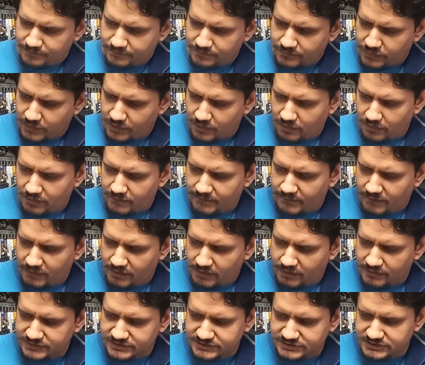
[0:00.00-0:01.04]
But
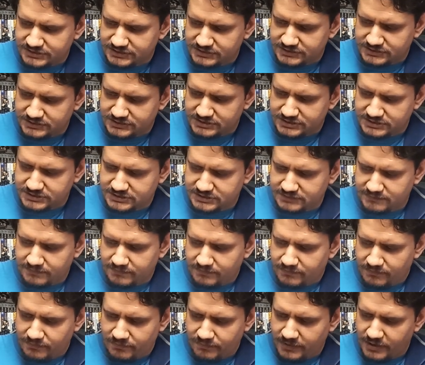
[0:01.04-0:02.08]
overall, she's
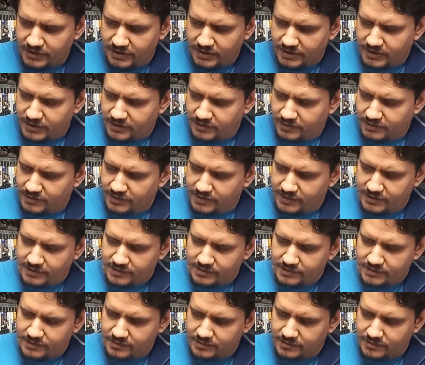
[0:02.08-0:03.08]
really good.